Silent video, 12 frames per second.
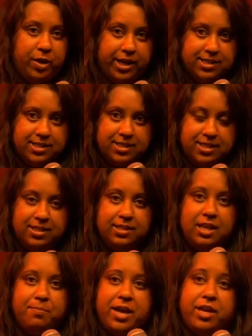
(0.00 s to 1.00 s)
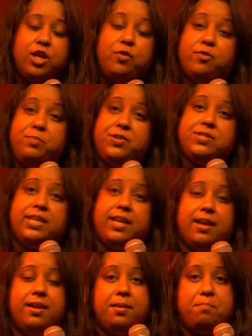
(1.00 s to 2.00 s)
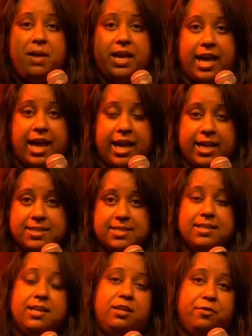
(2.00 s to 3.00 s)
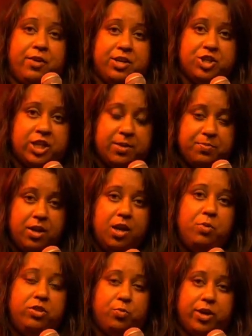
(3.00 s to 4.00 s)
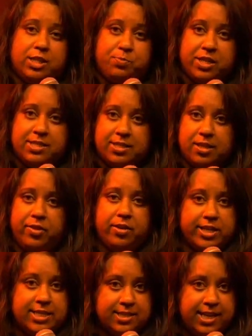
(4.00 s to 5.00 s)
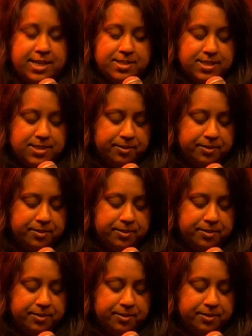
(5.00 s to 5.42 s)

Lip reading: West, a man known for music, MAGA hats, and a friendship with the worst president of the United States.